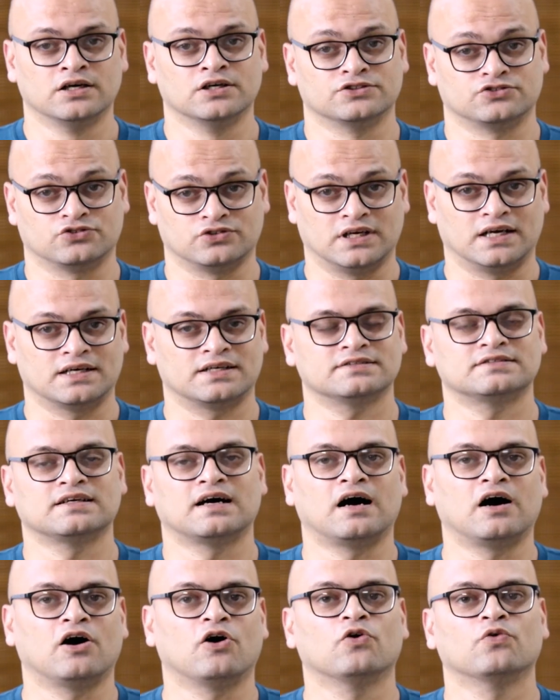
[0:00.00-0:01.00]
So that is
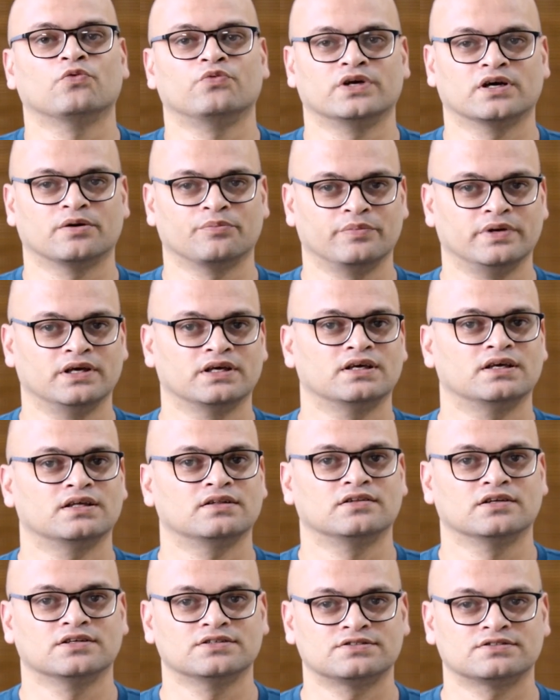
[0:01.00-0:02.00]
how we are
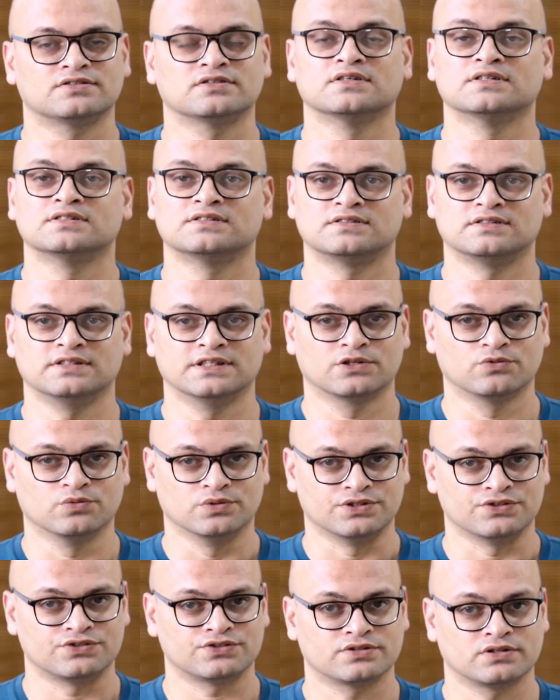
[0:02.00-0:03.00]
making this
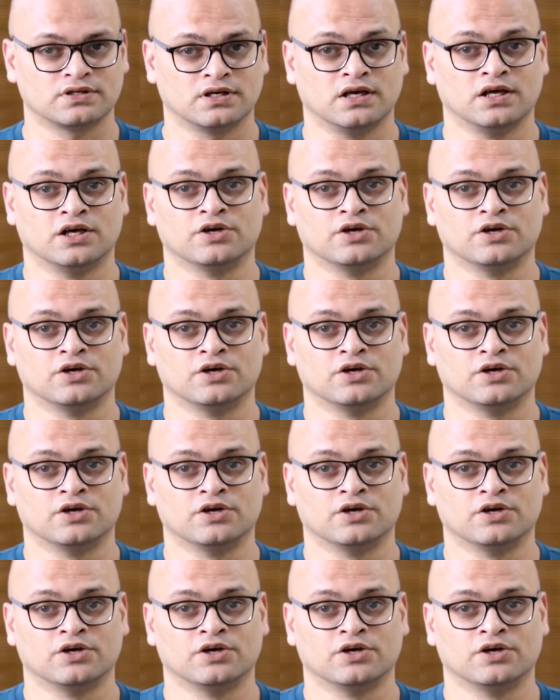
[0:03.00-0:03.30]
sequence.